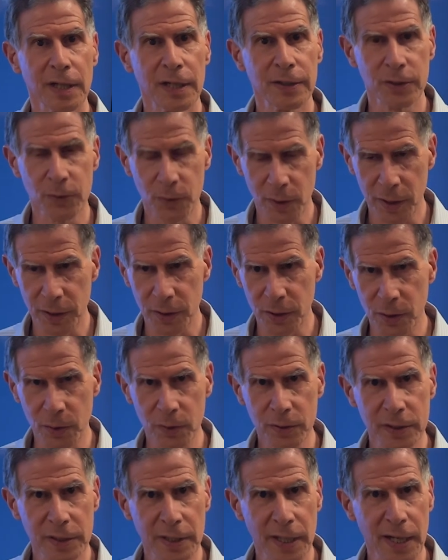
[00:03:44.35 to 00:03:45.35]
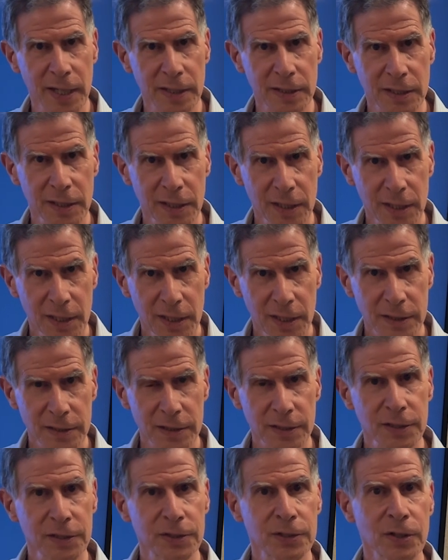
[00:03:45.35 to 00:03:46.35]
And you can use that
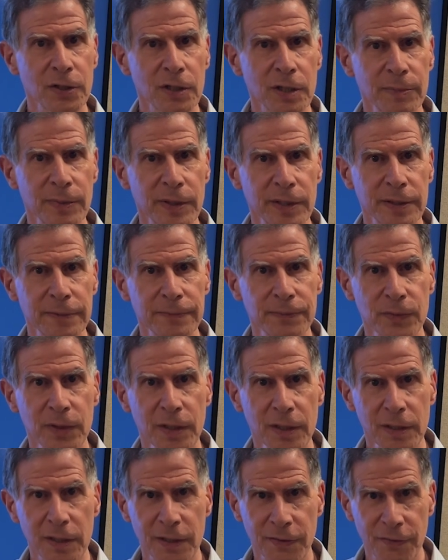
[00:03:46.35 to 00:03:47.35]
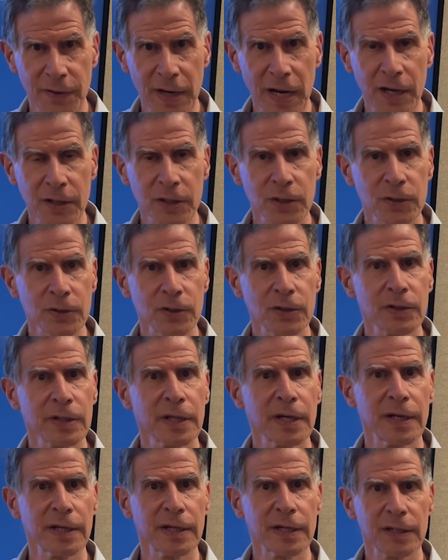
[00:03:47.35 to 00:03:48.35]
to determine the value you're
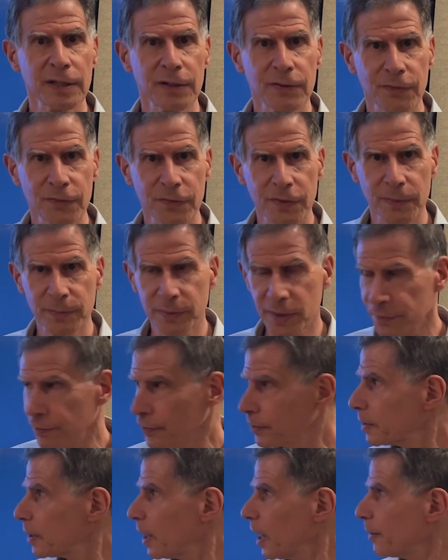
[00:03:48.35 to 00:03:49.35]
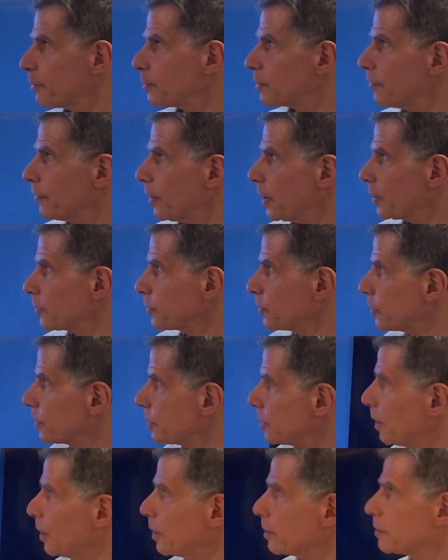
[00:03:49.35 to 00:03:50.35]
getting from different types of
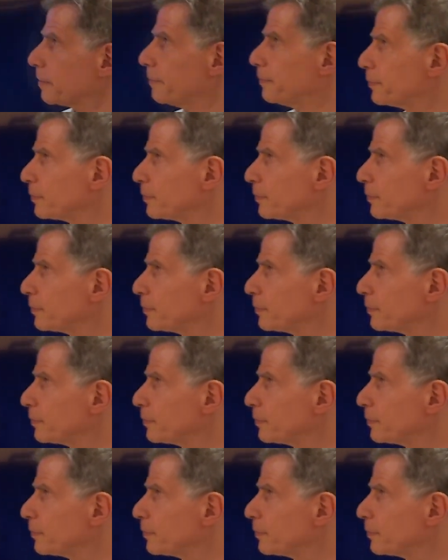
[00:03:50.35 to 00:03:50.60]
exercise.